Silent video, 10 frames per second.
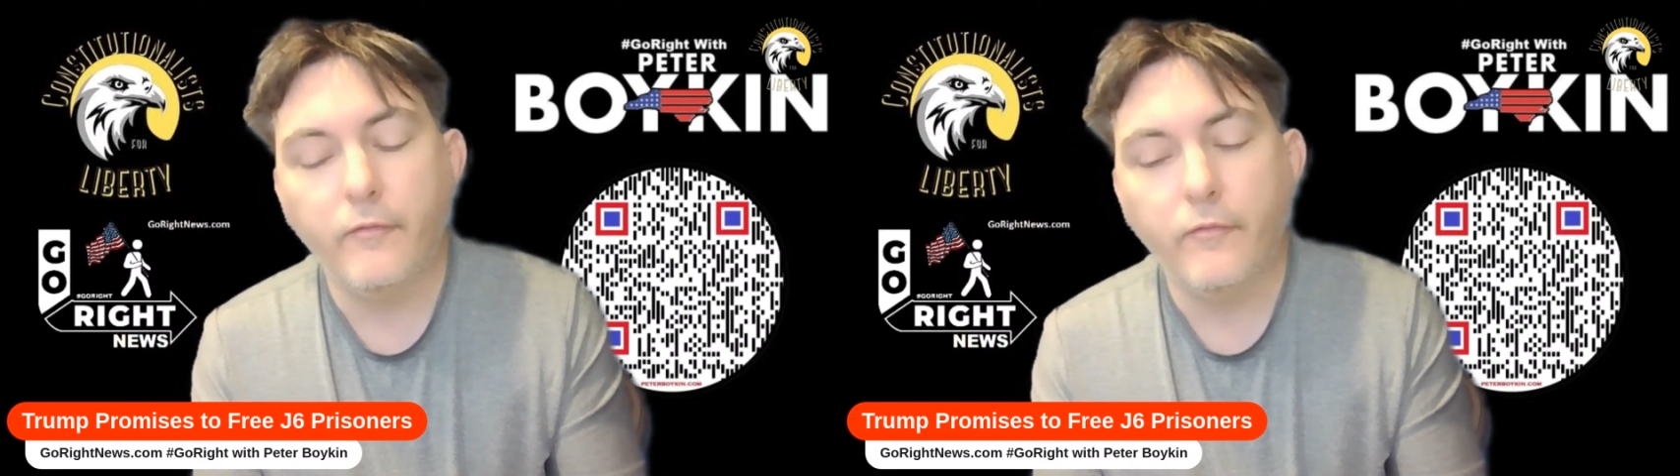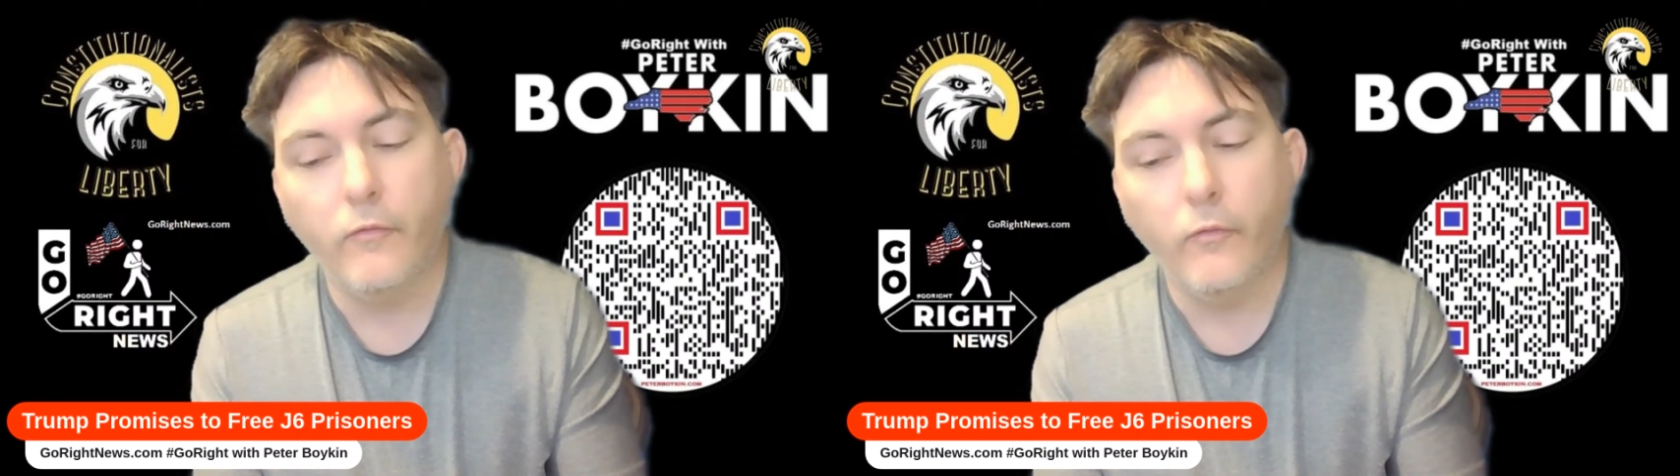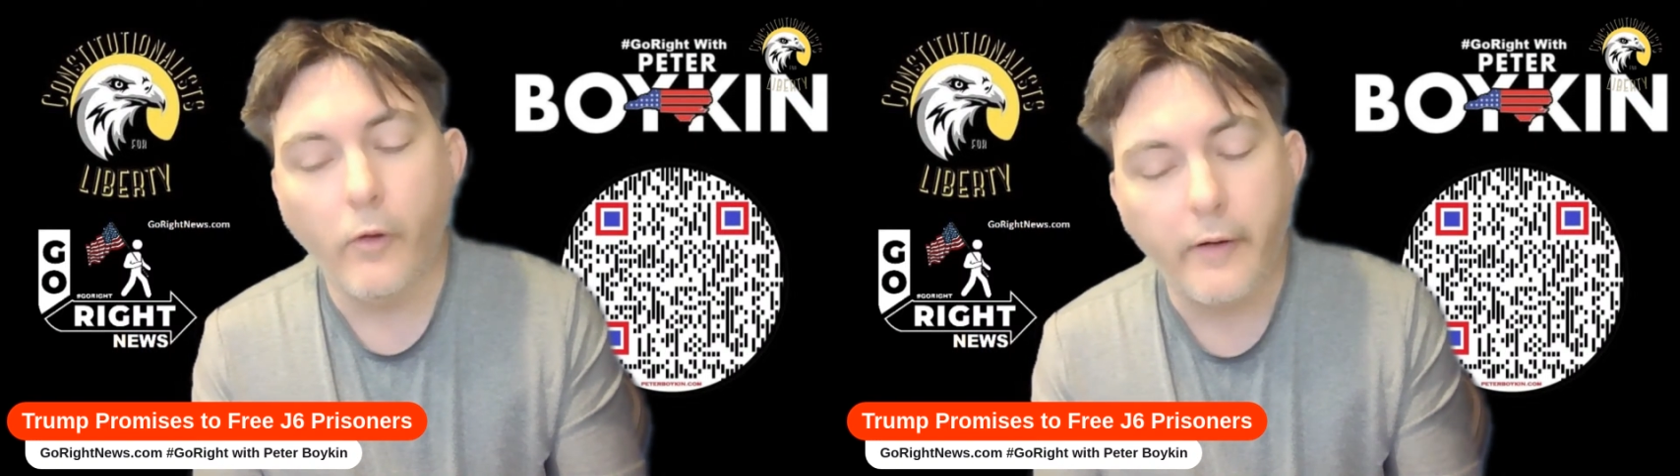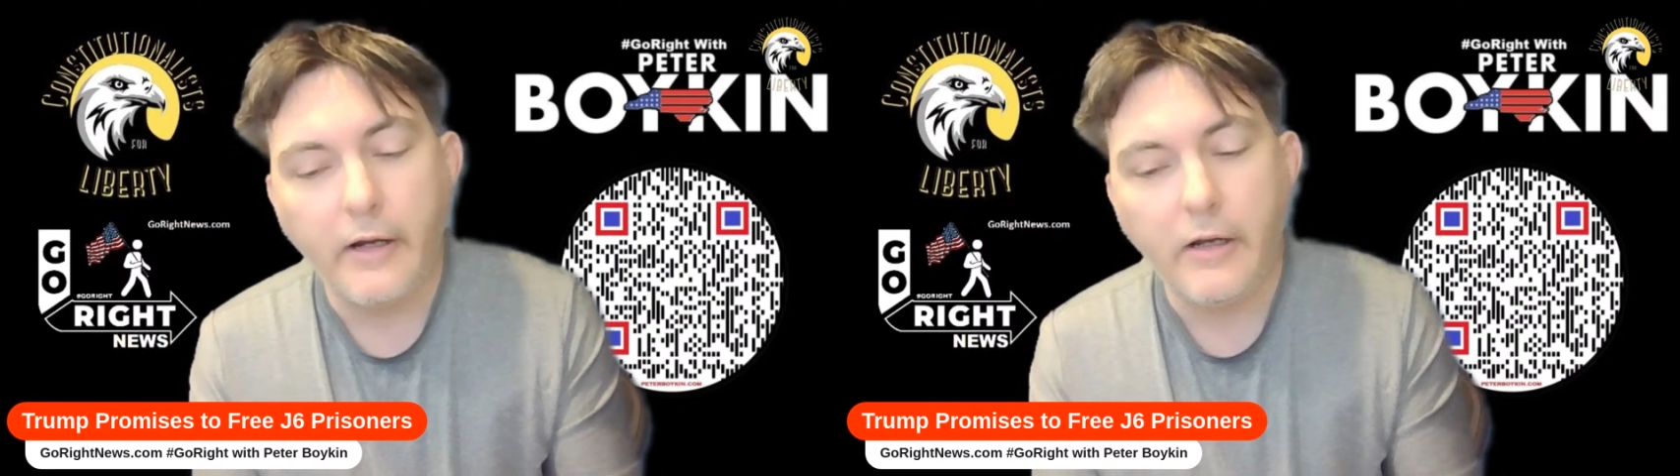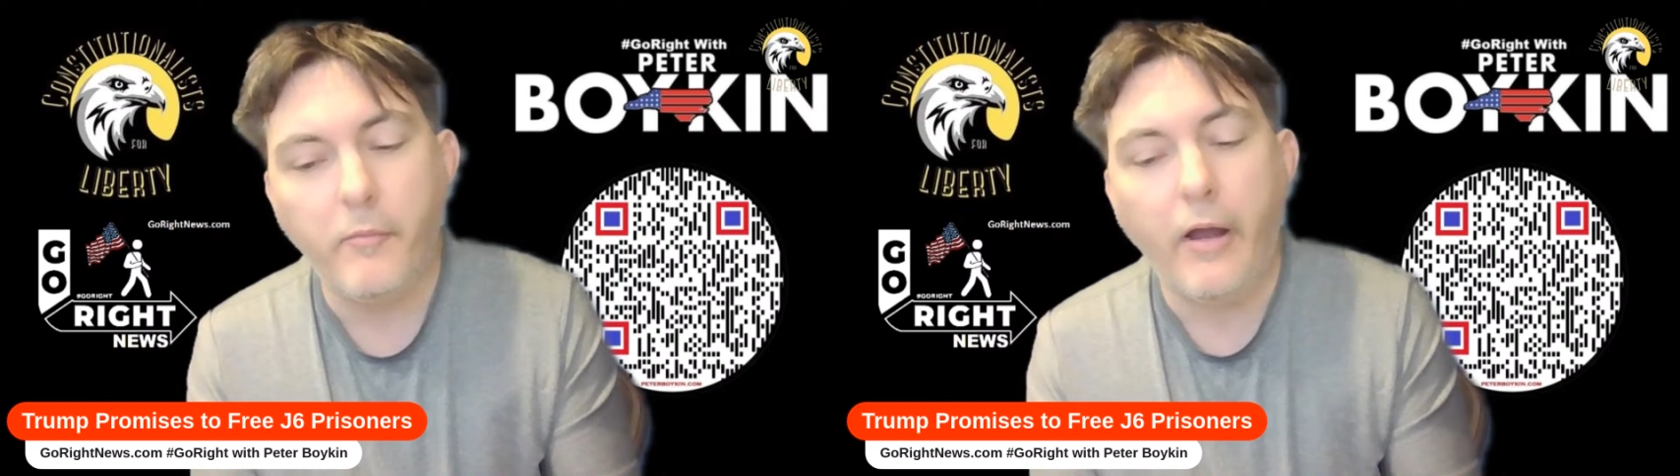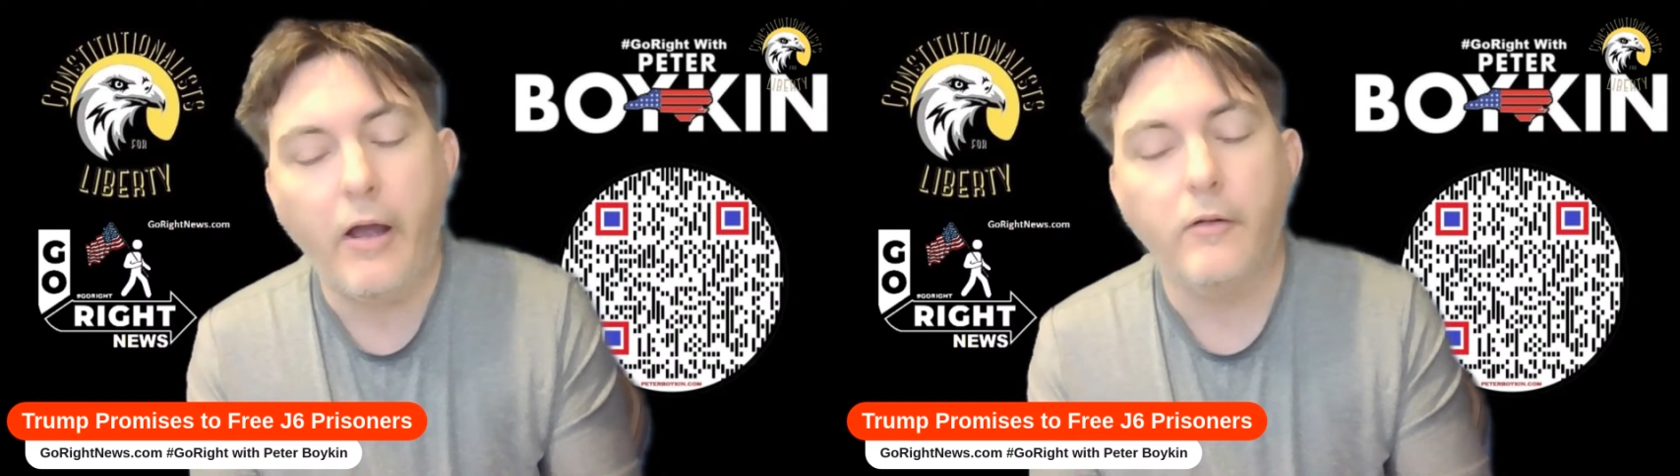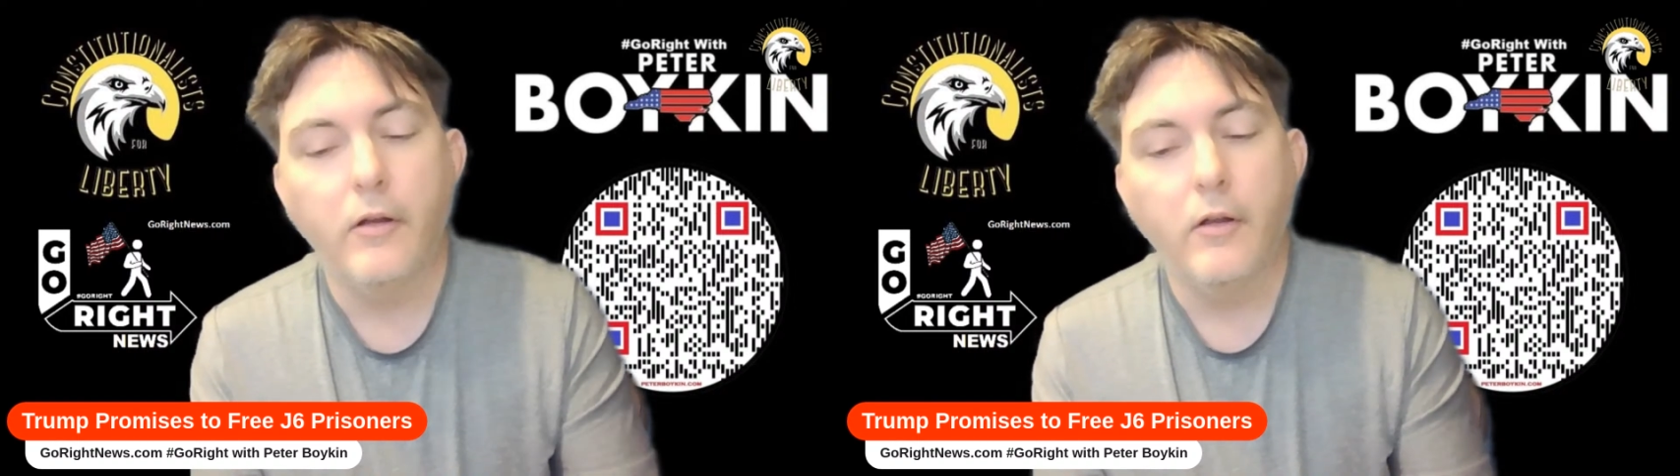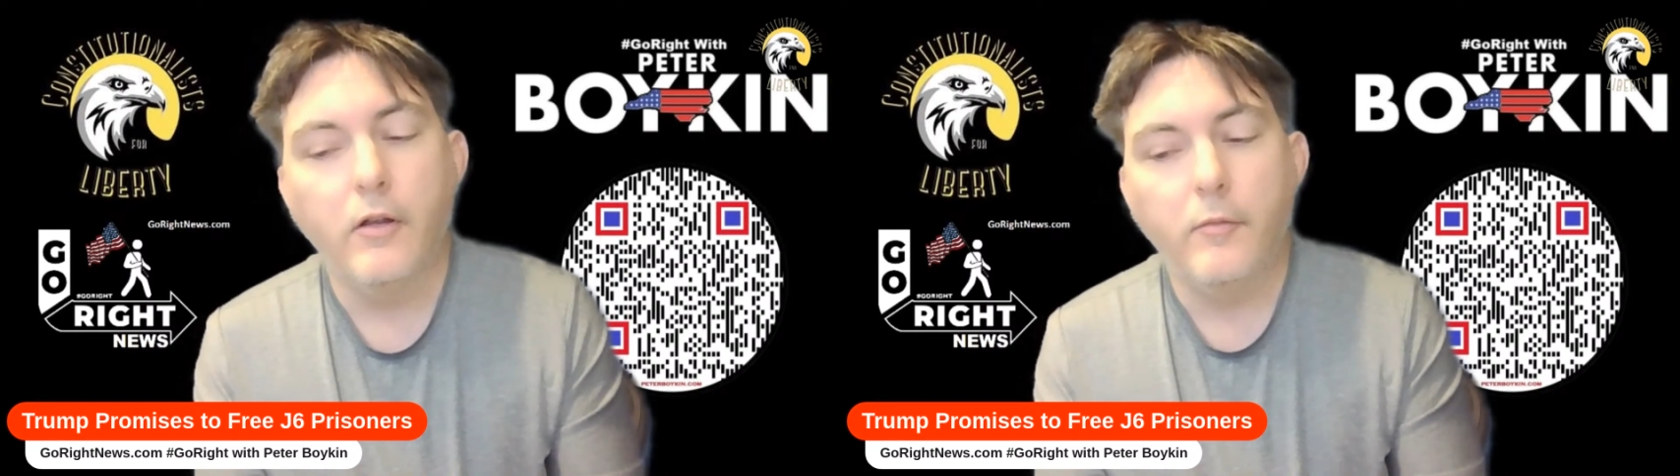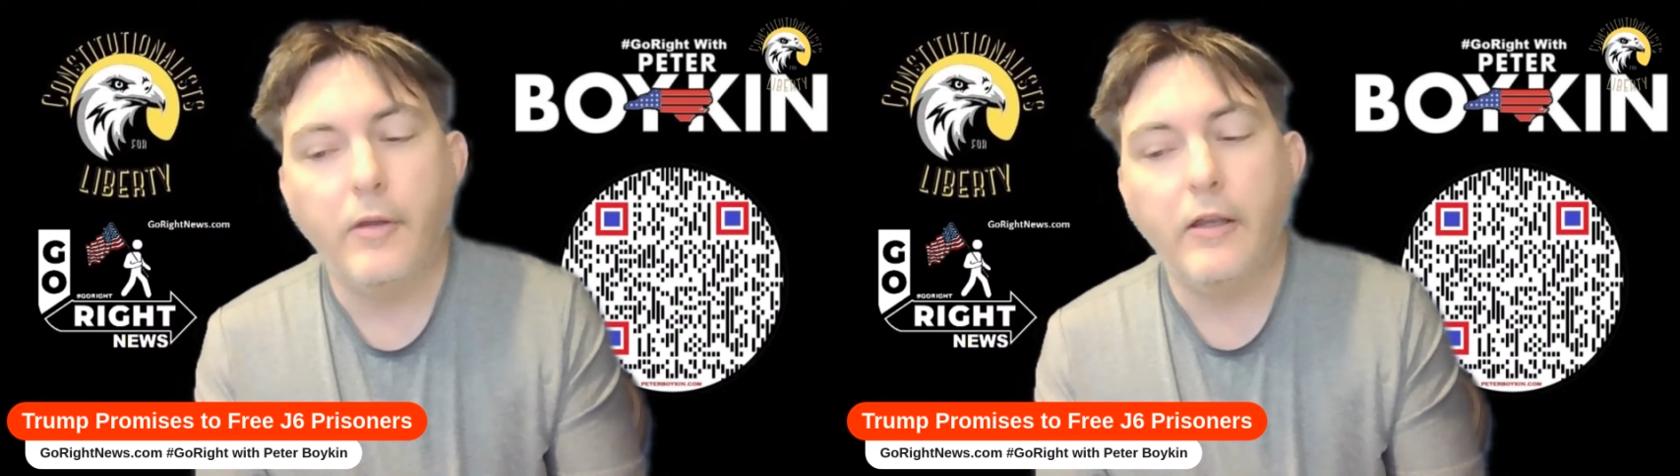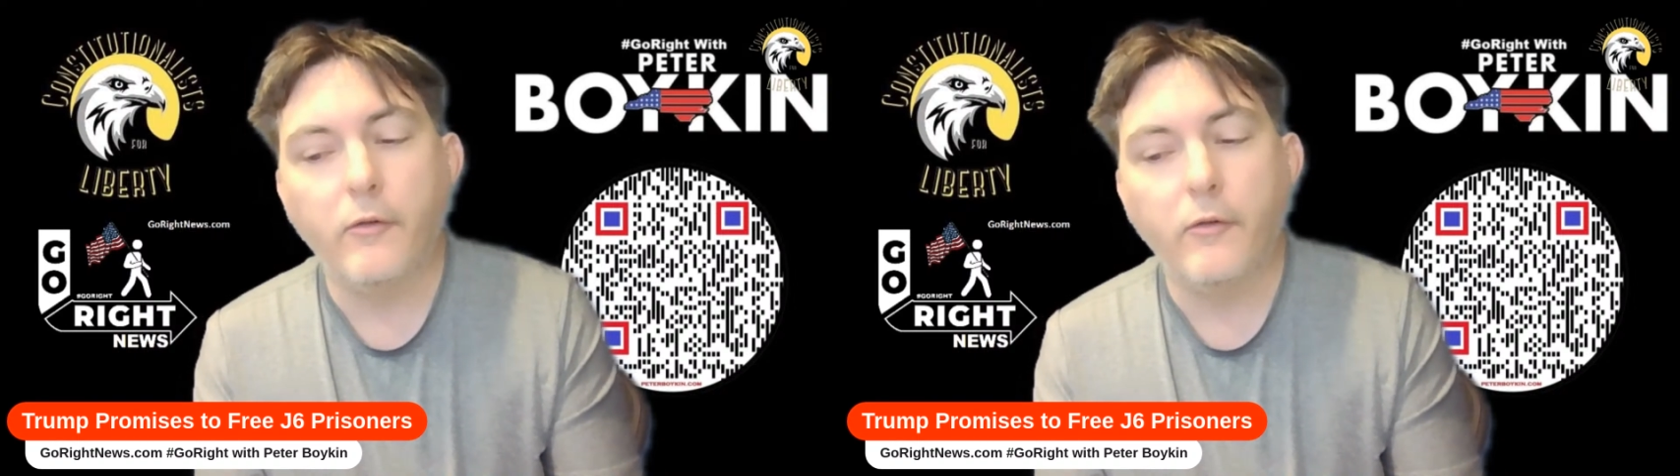worried about being